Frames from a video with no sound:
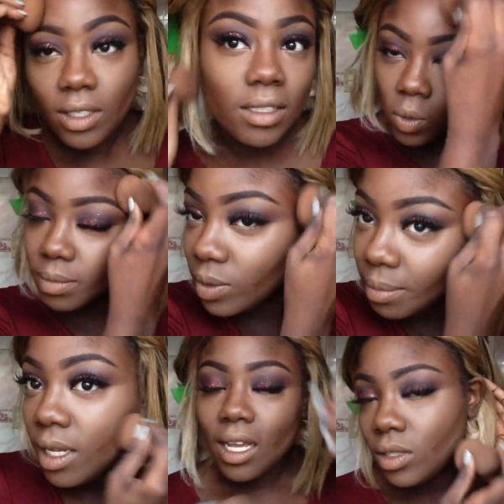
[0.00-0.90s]
start
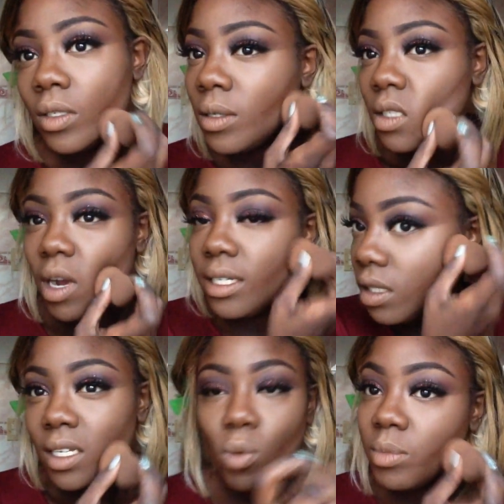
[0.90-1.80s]
to go
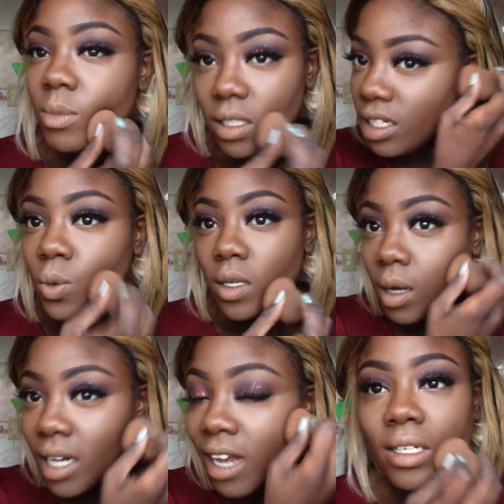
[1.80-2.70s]
over my
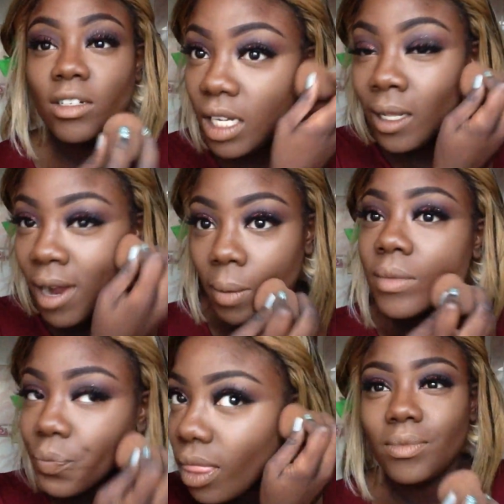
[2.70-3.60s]
highlight a little bit with
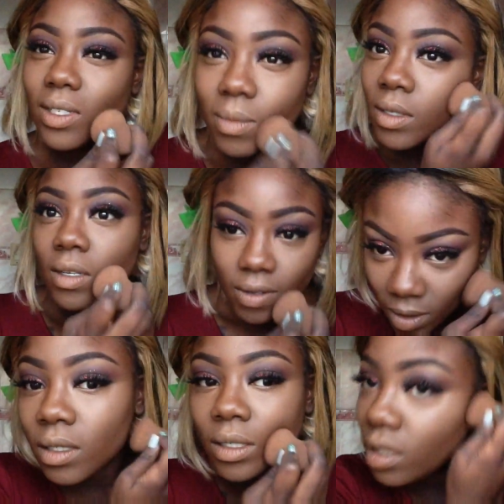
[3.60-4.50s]
whatever is left on
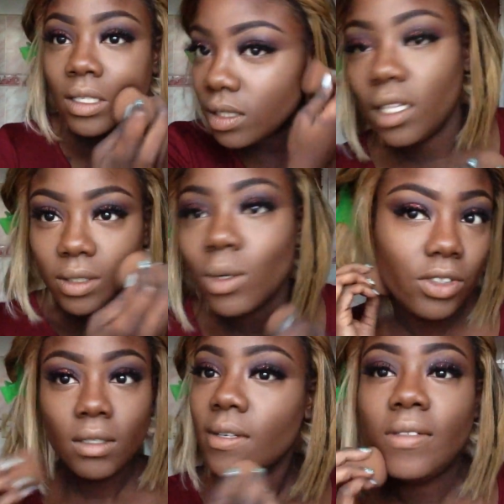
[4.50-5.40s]
the beauty blender,
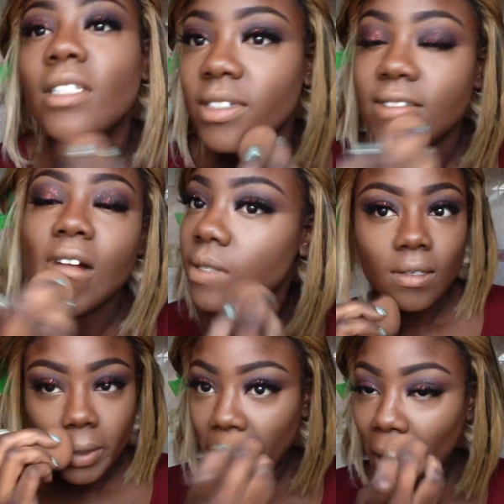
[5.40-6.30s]
just to give
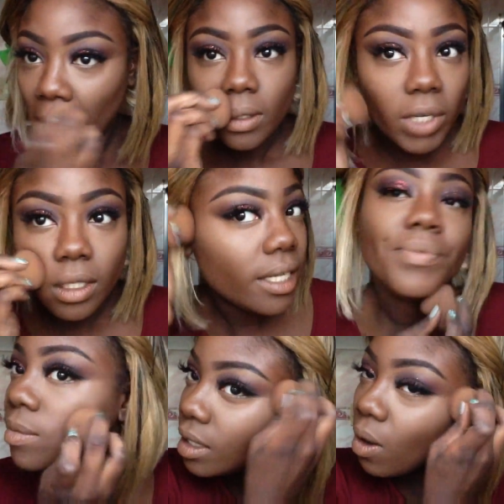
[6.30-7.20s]
myself more of a
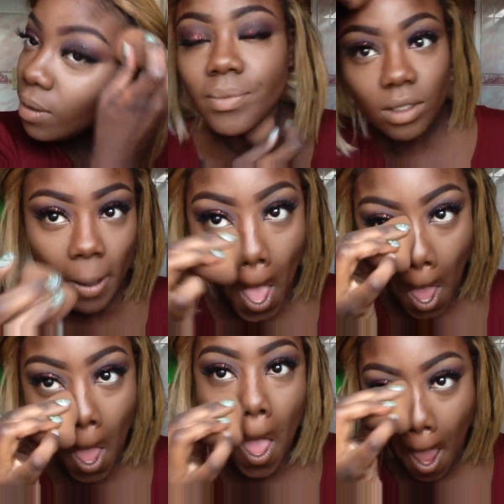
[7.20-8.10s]
flawless finish.
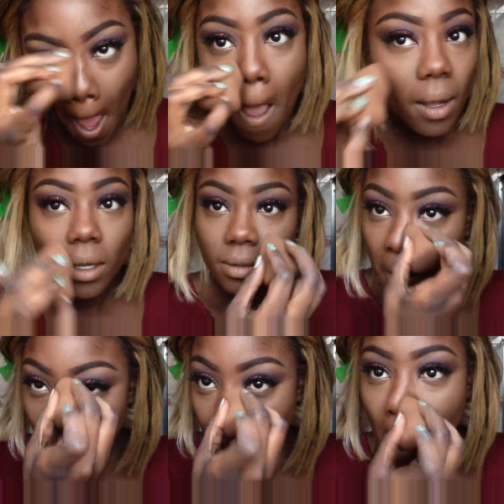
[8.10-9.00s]
I also
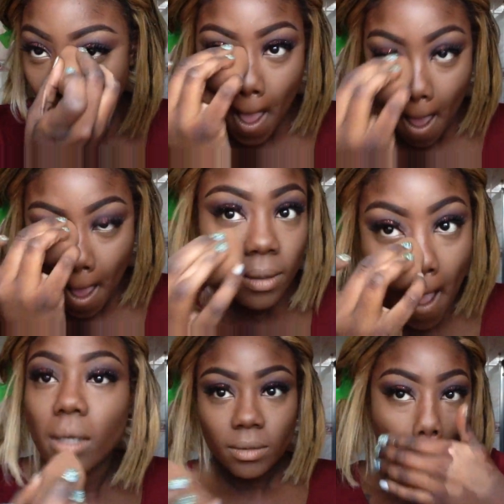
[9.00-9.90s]
alternate from the
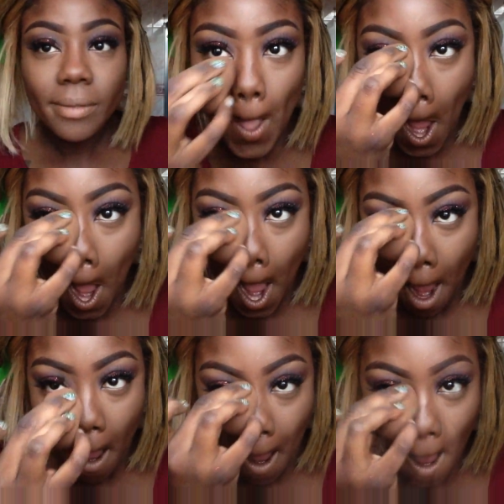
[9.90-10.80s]
large part of the
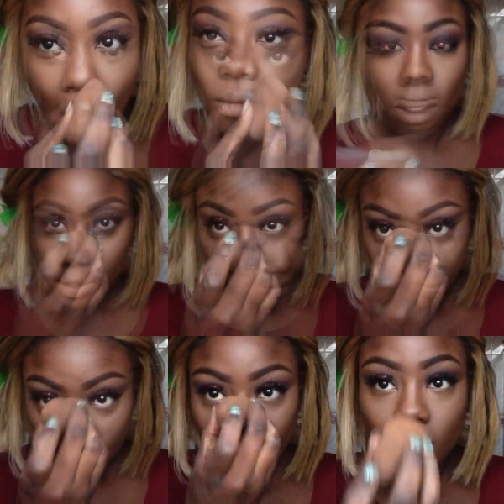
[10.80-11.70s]
blender to the small
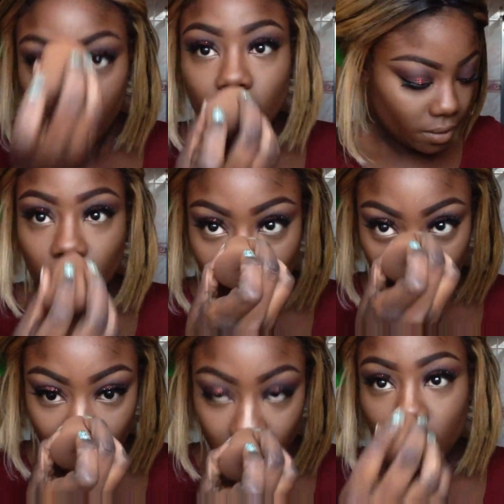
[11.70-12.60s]
part to make sure that
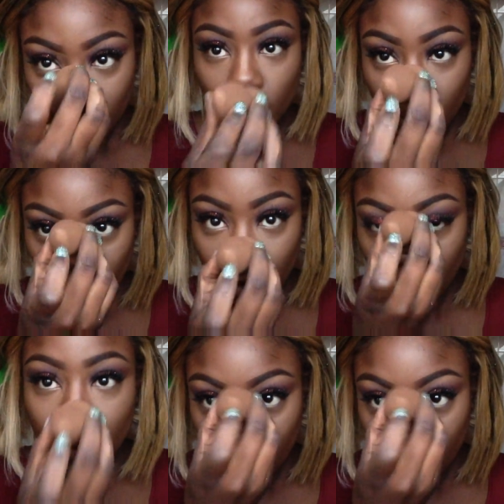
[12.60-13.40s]
I blend everything out.